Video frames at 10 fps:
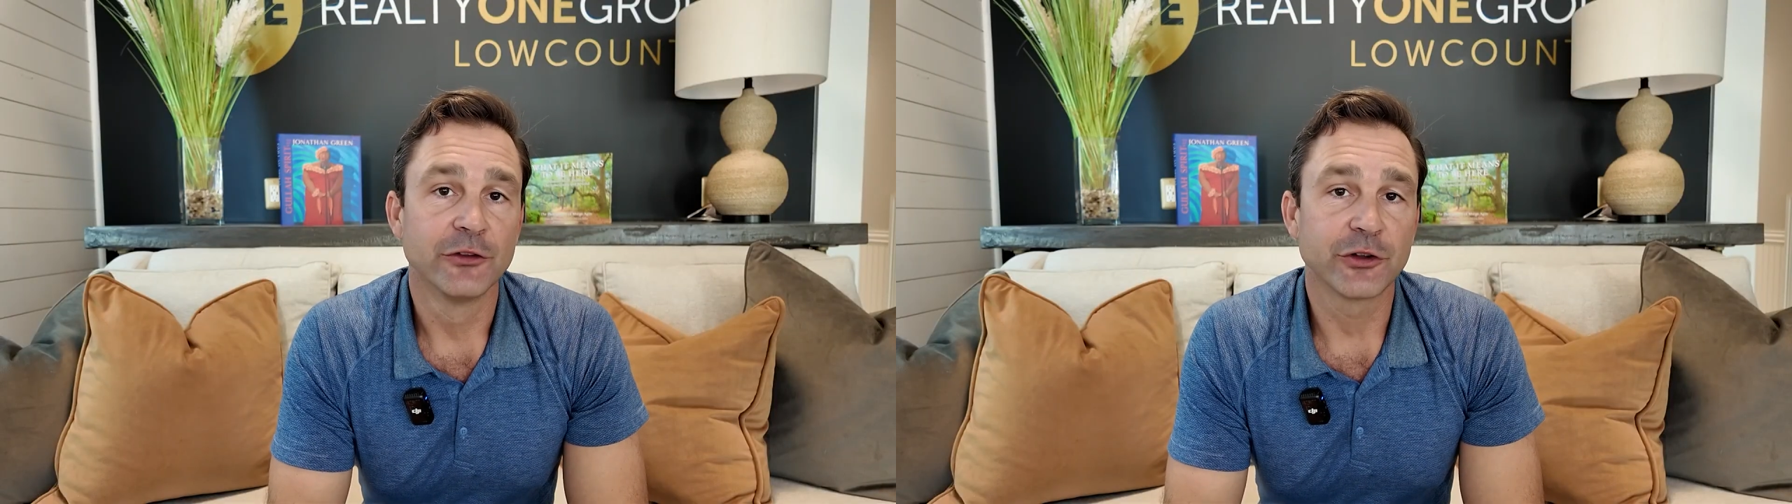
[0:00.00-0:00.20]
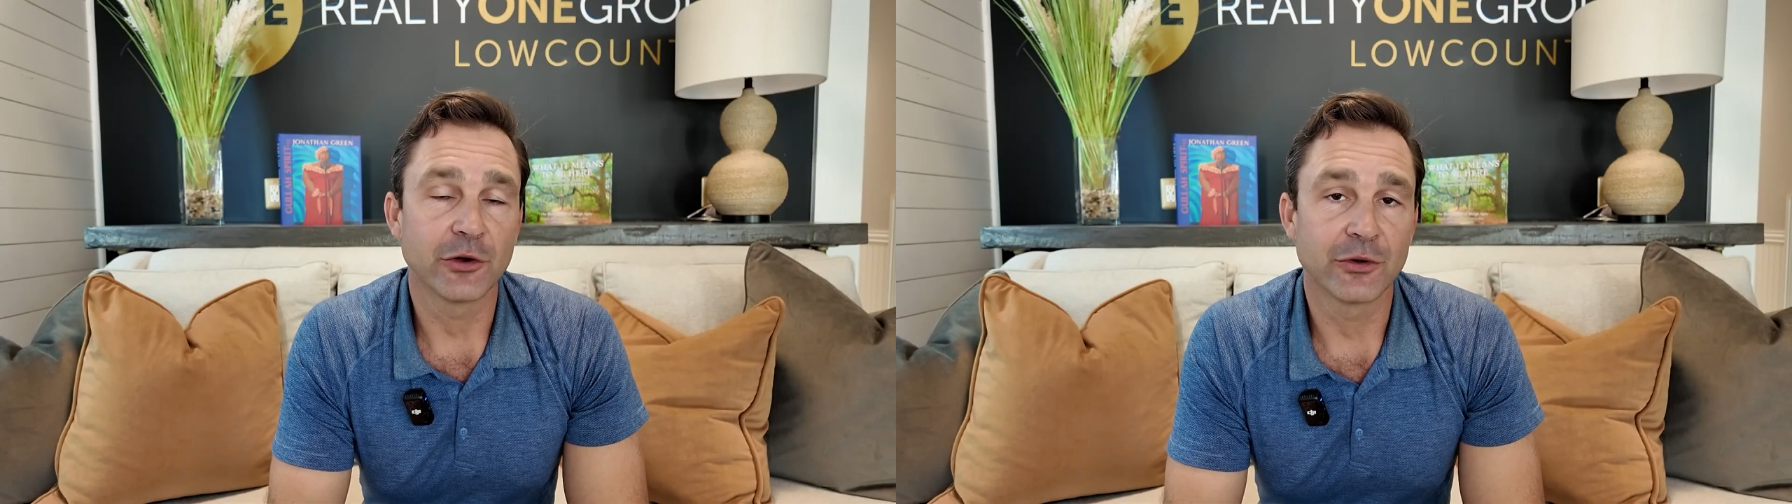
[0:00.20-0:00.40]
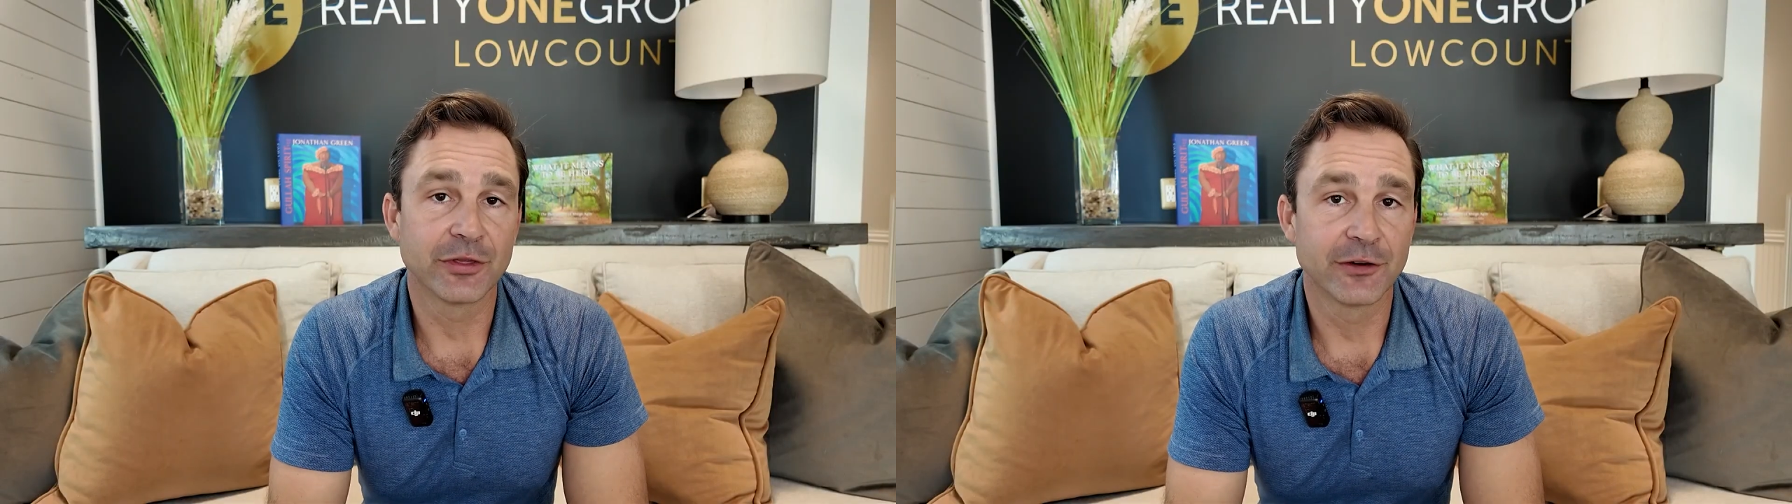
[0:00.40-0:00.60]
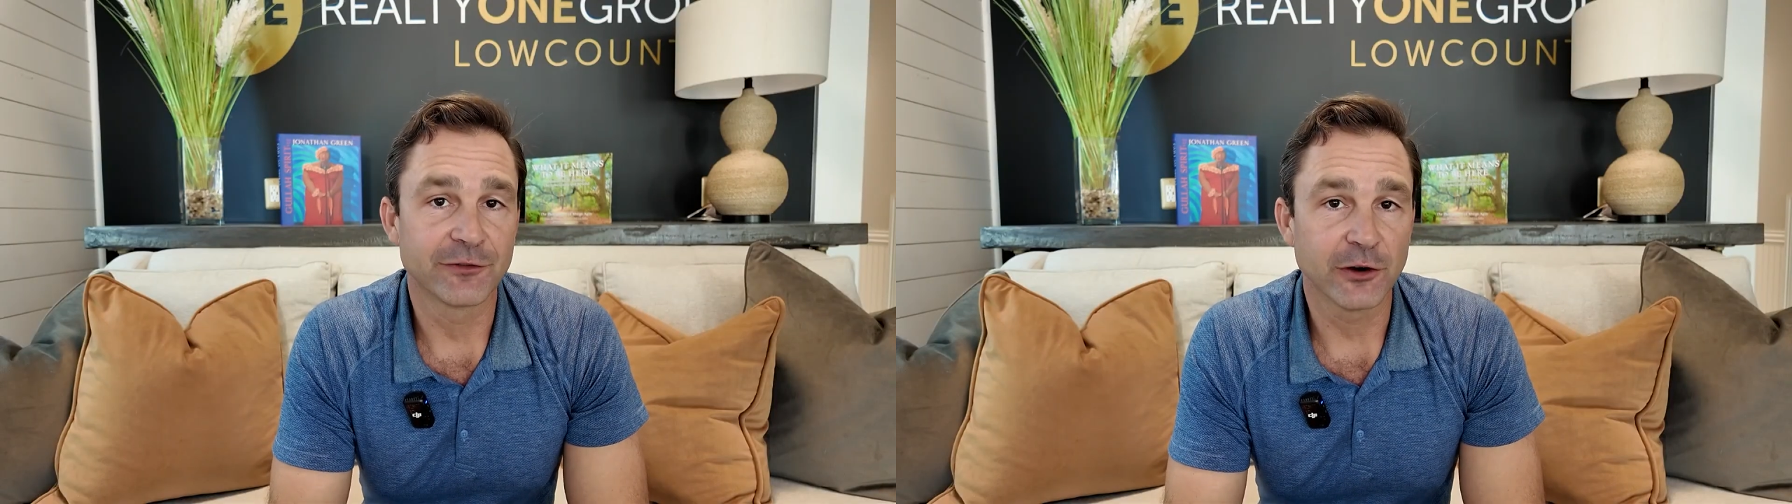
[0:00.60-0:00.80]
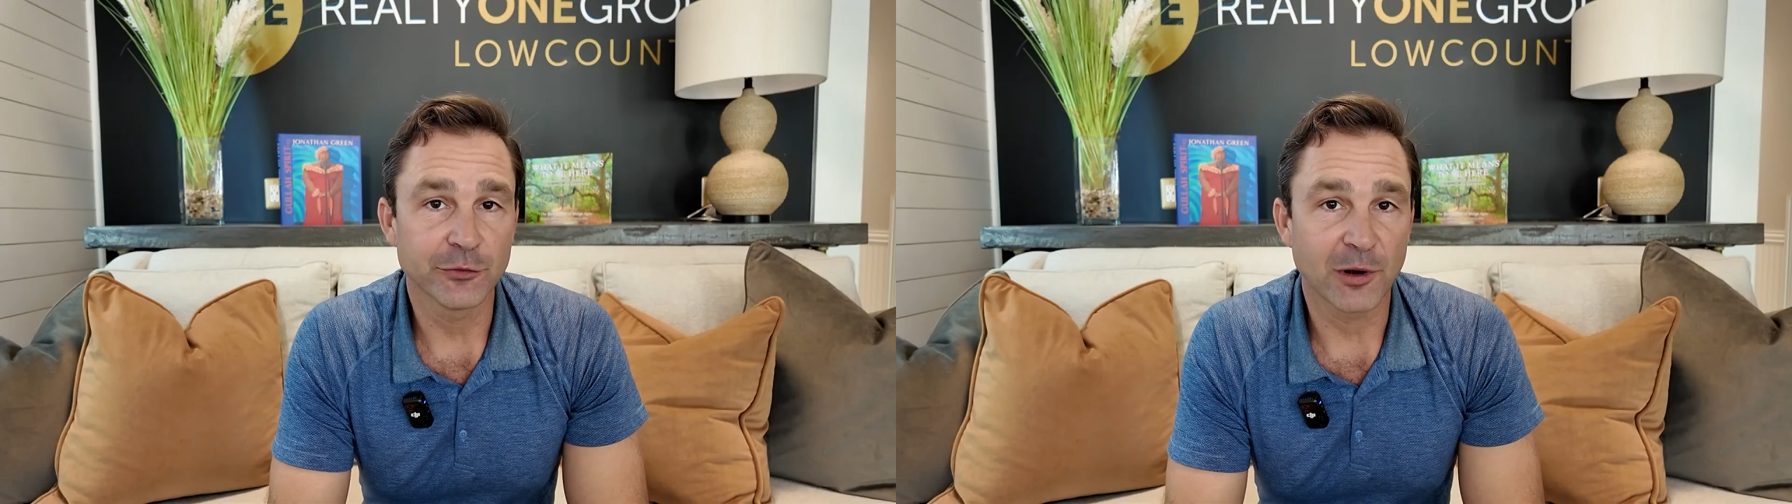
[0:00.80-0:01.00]
So the
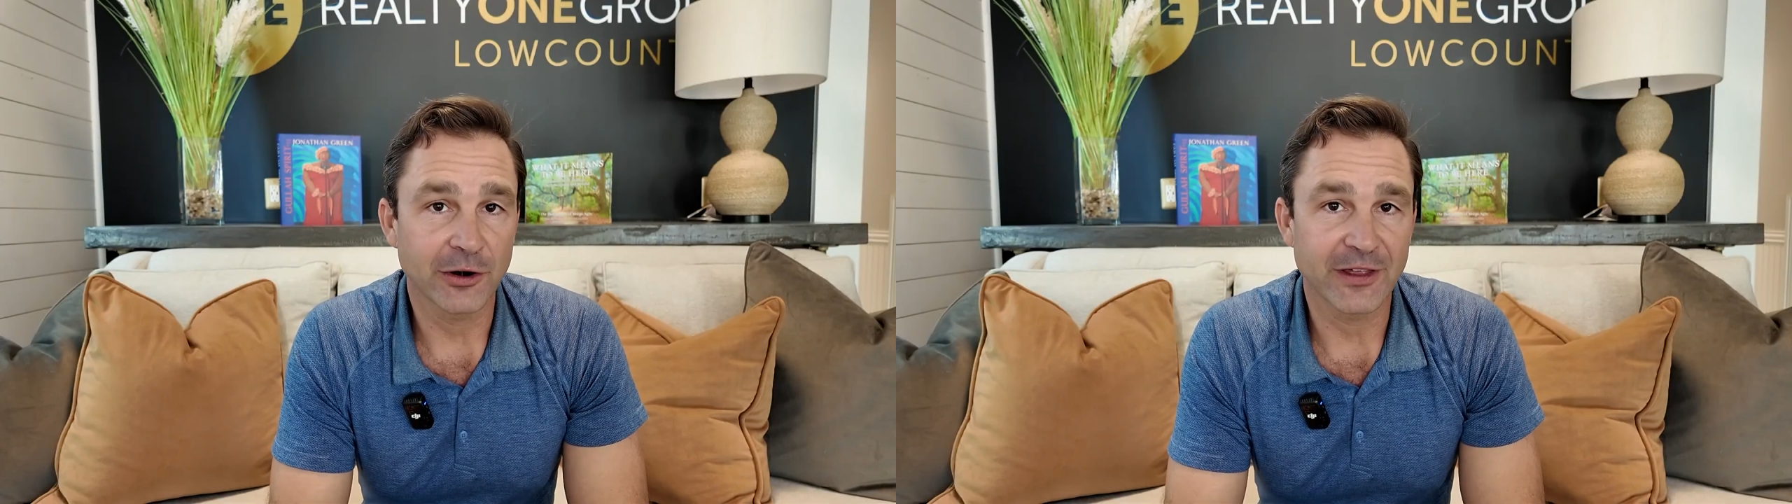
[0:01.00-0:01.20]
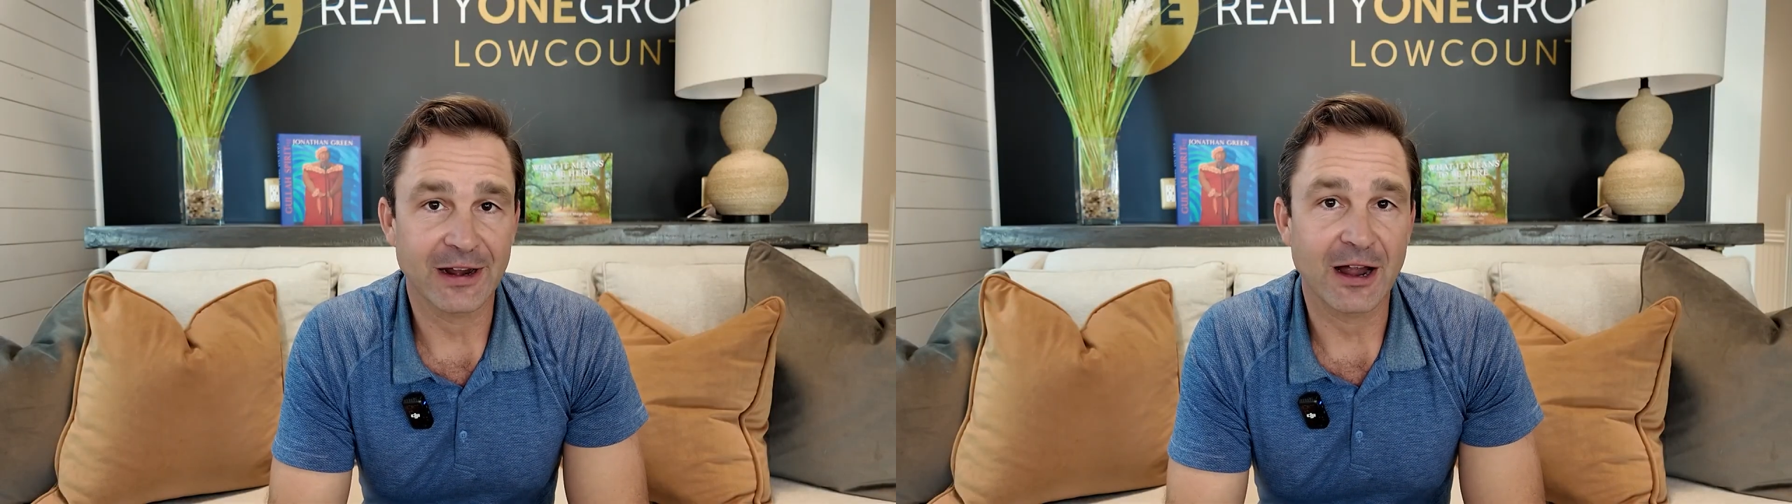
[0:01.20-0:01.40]
first part of that